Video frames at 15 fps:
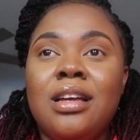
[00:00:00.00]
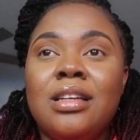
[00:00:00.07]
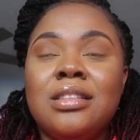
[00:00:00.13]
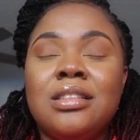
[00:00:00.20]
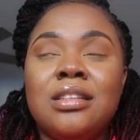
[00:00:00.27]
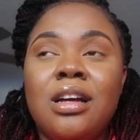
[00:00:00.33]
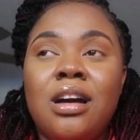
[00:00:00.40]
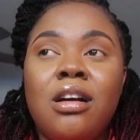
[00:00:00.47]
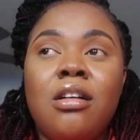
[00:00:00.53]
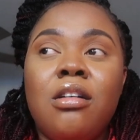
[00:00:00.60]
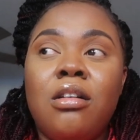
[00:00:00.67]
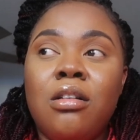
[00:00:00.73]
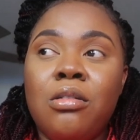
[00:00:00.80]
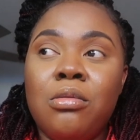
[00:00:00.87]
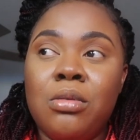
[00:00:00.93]
it's not
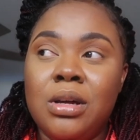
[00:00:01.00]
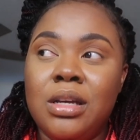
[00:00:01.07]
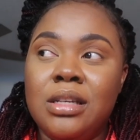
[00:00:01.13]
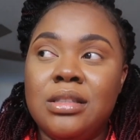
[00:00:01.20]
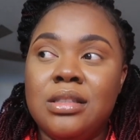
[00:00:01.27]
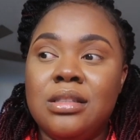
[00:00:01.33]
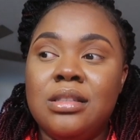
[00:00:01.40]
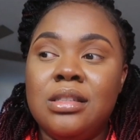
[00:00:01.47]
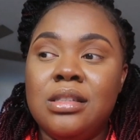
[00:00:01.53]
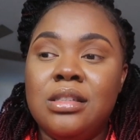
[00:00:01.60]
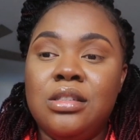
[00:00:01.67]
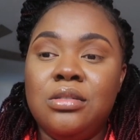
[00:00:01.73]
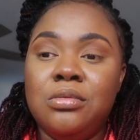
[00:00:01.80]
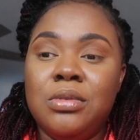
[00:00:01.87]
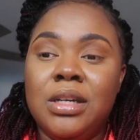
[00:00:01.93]
always a
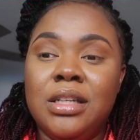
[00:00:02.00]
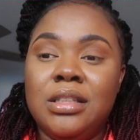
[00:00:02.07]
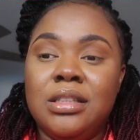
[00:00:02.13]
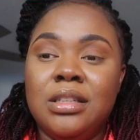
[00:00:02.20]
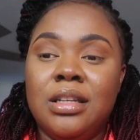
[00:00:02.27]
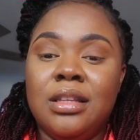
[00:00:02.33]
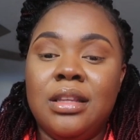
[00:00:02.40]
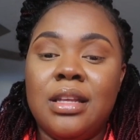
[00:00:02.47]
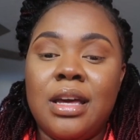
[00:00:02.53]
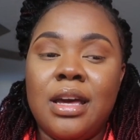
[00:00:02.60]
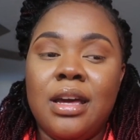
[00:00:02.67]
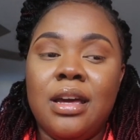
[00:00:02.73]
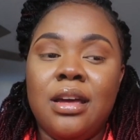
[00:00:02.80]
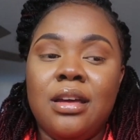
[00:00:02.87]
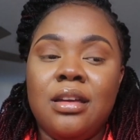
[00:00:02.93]
situation
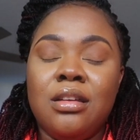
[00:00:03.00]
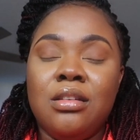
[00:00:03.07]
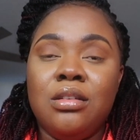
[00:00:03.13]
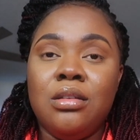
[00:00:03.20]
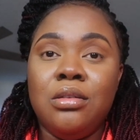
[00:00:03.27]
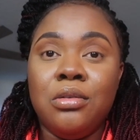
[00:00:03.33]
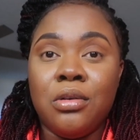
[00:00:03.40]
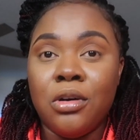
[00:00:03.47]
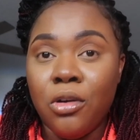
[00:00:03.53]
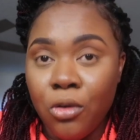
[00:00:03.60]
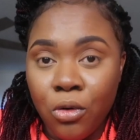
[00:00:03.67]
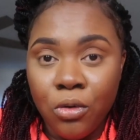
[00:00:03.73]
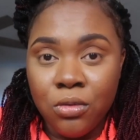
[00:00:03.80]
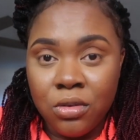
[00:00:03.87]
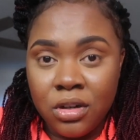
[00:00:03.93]
that you're
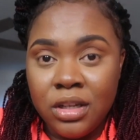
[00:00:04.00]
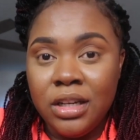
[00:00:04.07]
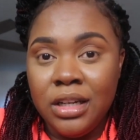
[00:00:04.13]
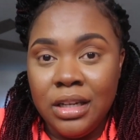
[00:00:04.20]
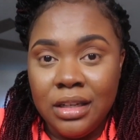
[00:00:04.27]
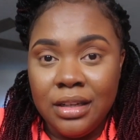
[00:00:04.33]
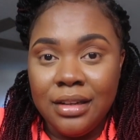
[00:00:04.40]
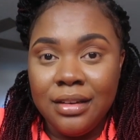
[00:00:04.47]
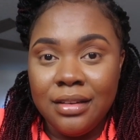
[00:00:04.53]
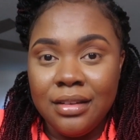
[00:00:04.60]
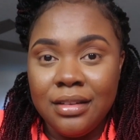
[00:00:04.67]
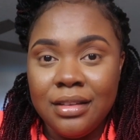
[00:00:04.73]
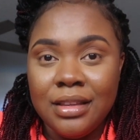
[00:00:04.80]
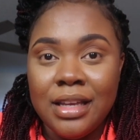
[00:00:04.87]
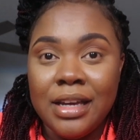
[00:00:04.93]
overeating
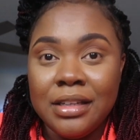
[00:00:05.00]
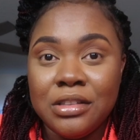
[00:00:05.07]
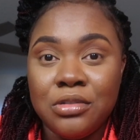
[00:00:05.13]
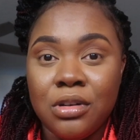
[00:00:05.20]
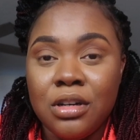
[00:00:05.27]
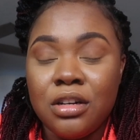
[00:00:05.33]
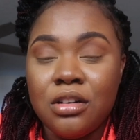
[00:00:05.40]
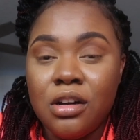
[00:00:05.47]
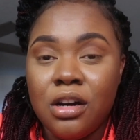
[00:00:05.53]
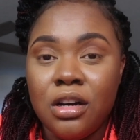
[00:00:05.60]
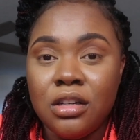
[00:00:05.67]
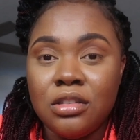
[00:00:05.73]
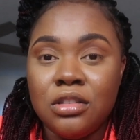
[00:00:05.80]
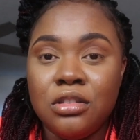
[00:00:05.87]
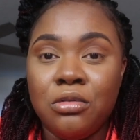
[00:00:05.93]
that is going to
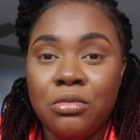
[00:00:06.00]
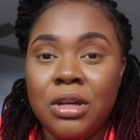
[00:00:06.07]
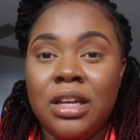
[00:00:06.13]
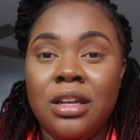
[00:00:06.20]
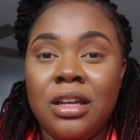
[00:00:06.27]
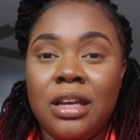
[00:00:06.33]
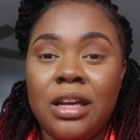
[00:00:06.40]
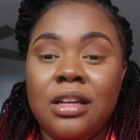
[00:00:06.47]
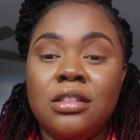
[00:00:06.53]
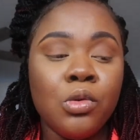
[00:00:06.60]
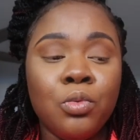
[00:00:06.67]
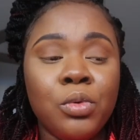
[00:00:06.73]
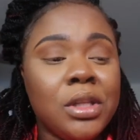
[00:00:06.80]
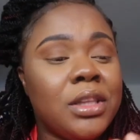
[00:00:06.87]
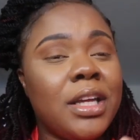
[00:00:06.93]
cause your weight gain.
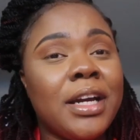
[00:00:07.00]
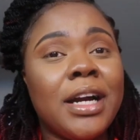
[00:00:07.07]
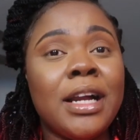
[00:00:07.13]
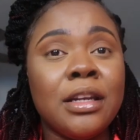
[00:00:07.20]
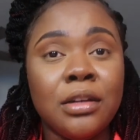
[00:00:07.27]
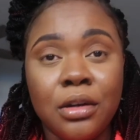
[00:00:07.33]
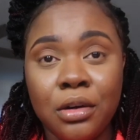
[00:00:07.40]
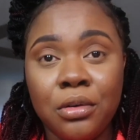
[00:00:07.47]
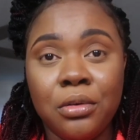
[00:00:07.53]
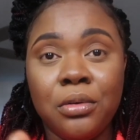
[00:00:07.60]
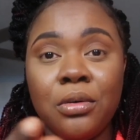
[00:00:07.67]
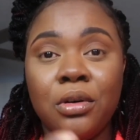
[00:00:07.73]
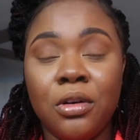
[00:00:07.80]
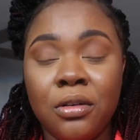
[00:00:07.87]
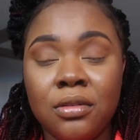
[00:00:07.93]
One thing I
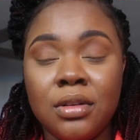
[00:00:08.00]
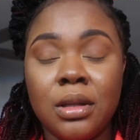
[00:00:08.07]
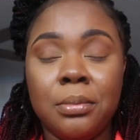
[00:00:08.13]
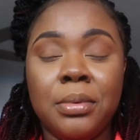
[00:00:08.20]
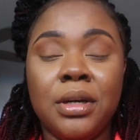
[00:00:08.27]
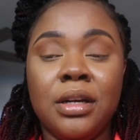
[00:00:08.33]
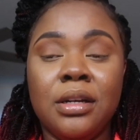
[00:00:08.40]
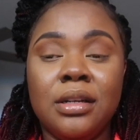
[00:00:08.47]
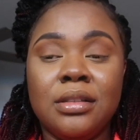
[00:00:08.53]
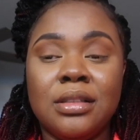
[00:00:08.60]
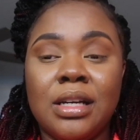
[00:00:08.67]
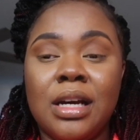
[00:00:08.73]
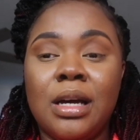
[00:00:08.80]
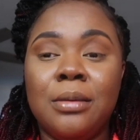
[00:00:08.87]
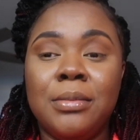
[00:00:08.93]
know over the period of
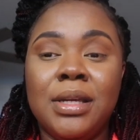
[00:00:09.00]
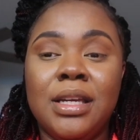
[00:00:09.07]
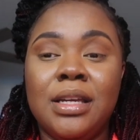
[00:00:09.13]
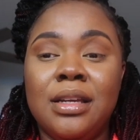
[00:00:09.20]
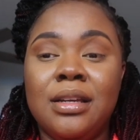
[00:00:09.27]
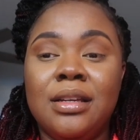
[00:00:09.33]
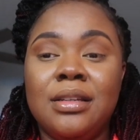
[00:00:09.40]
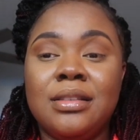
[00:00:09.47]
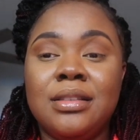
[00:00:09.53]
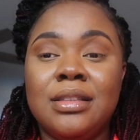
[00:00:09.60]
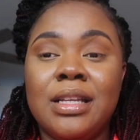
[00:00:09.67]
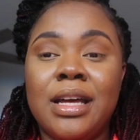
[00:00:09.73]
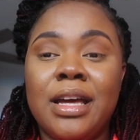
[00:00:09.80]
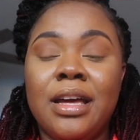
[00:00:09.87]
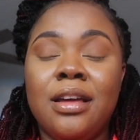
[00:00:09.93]
time is
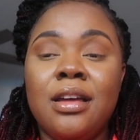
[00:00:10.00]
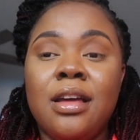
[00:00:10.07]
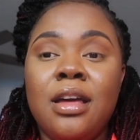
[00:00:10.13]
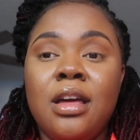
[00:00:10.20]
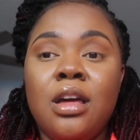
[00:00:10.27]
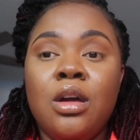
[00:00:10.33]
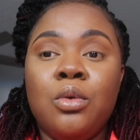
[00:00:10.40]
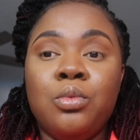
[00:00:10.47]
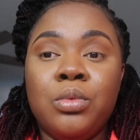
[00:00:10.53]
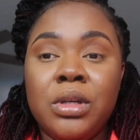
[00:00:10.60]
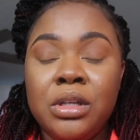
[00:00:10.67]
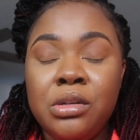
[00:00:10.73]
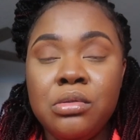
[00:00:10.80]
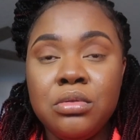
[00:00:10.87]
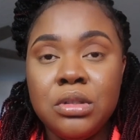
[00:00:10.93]
that
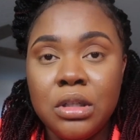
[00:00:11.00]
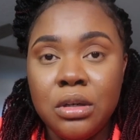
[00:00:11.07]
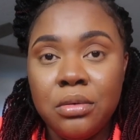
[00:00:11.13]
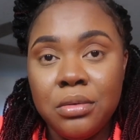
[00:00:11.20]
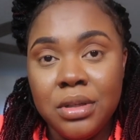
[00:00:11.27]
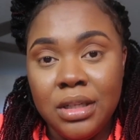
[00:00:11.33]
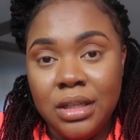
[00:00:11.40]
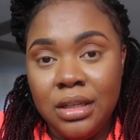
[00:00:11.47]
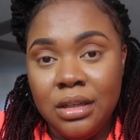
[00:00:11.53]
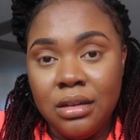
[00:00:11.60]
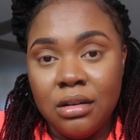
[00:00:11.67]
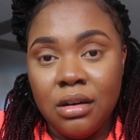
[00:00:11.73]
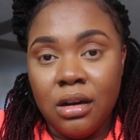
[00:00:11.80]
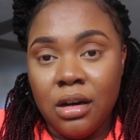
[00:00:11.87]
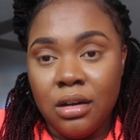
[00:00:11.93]
when you don't eat
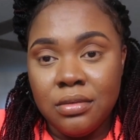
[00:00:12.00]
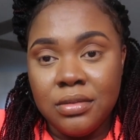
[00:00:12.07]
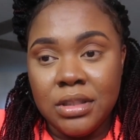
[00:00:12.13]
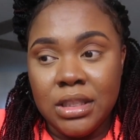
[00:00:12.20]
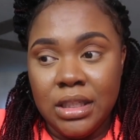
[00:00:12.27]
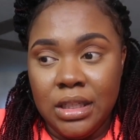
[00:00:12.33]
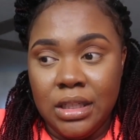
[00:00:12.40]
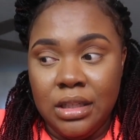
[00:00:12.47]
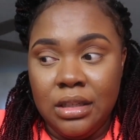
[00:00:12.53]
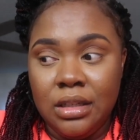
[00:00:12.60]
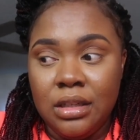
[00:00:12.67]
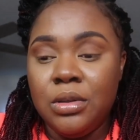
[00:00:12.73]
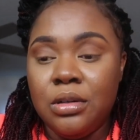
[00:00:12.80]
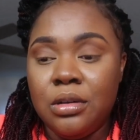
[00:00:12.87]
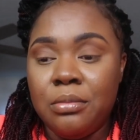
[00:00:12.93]
often,
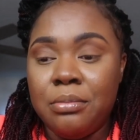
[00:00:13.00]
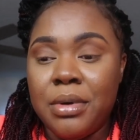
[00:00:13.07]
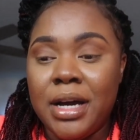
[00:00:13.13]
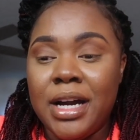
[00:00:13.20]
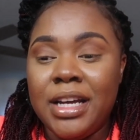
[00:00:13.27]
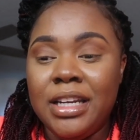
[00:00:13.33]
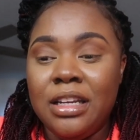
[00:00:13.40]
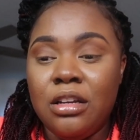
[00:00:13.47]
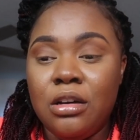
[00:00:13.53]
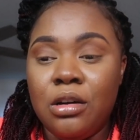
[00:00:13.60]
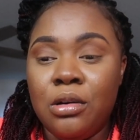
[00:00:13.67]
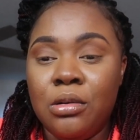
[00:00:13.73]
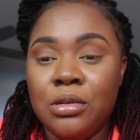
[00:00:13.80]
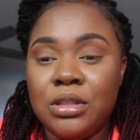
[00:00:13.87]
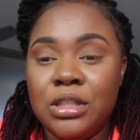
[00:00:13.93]
your body
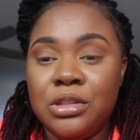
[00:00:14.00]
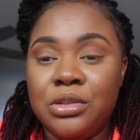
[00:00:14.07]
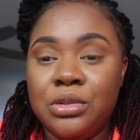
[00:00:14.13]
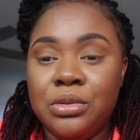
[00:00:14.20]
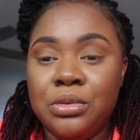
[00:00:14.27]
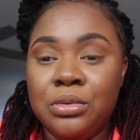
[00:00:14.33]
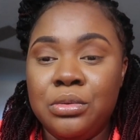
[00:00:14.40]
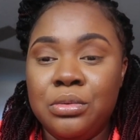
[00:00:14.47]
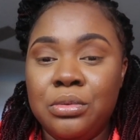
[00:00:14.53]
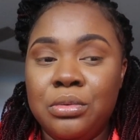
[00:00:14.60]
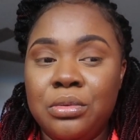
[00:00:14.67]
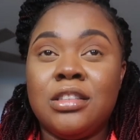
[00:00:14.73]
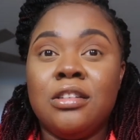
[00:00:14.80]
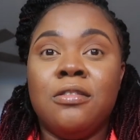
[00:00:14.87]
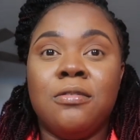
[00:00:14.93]
goes into
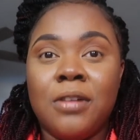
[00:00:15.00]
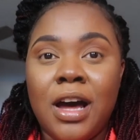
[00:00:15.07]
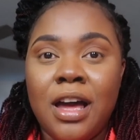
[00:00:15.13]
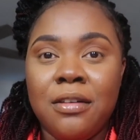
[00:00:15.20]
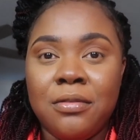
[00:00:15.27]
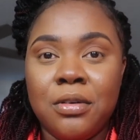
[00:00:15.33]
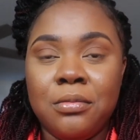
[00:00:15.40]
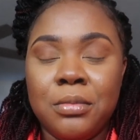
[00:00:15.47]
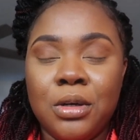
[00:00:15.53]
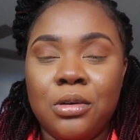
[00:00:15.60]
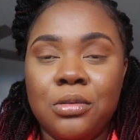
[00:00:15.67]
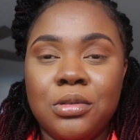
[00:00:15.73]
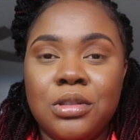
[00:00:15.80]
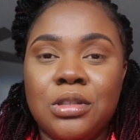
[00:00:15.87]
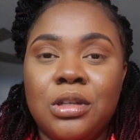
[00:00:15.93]
survival
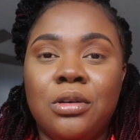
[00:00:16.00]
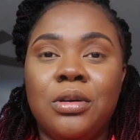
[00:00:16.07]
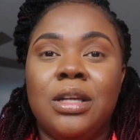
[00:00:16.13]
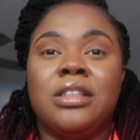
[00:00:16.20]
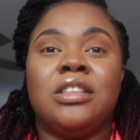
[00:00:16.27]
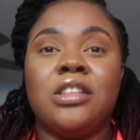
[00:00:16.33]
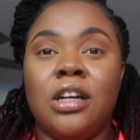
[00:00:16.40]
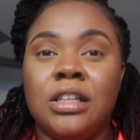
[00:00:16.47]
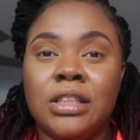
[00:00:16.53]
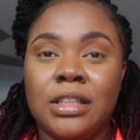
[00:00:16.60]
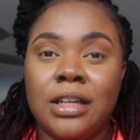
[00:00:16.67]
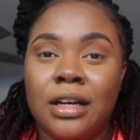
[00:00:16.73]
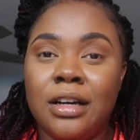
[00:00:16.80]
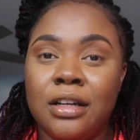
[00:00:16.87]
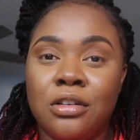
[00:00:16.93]
mode. So it starts to
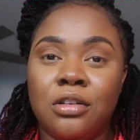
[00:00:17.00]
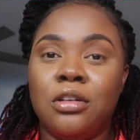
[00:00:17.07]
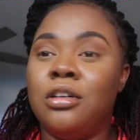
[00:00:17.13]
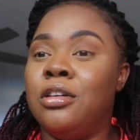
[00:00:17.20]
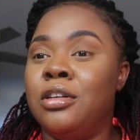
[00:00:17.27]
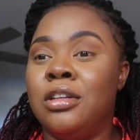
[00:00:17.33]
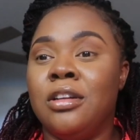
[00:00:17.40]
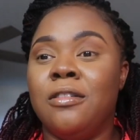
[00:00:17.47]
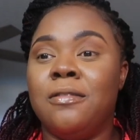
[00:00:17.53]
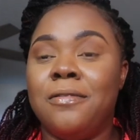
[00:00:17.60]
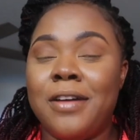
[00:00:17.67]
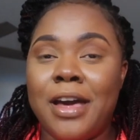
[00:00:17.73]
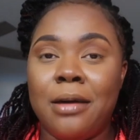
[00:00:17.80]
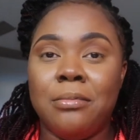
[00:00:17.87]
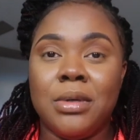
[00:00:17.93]
huddle on the
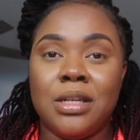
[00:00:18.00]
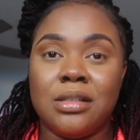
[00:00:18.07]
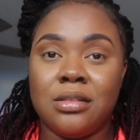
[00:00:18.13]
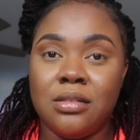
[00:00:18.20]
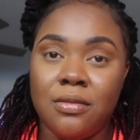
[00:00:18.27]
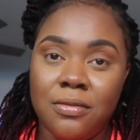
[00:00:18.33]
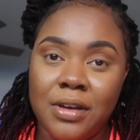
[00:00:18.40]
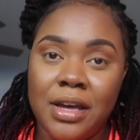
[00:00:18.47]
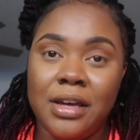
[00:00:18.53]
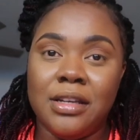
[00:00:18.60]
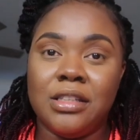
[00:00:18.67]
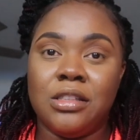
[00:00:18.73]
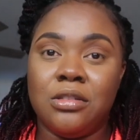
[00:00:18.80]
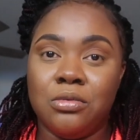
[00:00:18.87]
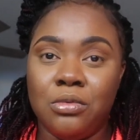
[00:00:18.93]
fat because the fat
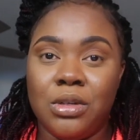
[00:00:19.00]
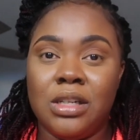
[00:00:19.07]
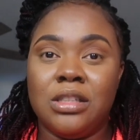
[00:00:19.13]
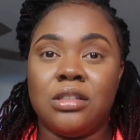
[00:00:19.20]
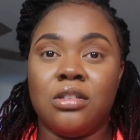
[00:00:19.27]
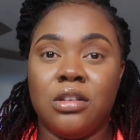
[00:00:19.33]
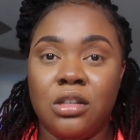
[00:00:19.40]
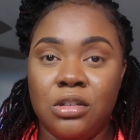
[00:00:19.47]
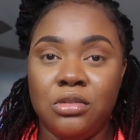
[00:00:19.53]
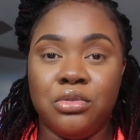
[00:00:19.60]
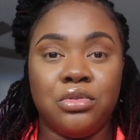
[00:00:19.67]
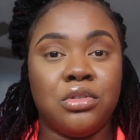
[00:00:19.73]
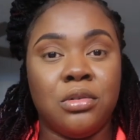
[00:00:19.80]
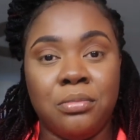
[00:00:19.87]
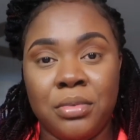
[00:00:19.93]
is what it's going to
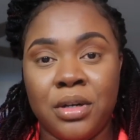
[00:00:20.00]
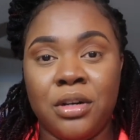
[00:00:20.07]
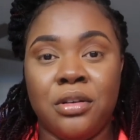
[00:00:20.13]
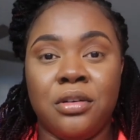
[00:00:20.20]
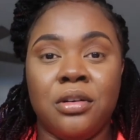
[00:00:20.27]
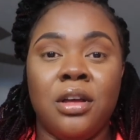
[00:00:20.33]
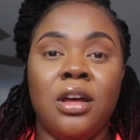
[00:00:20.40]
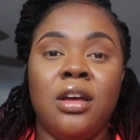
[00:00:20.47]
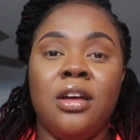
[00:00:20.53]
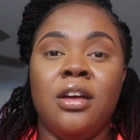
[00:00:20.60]
use to burn